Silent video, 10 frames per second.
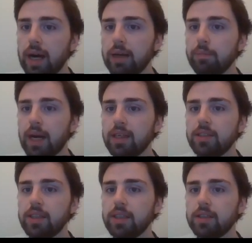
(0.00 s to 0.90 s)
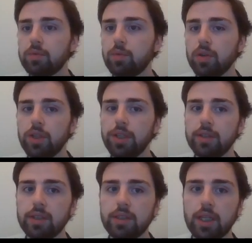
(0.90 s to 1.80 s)
ad matches what the
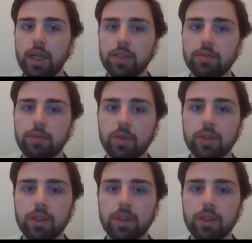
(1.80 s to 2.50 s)
user's searching for.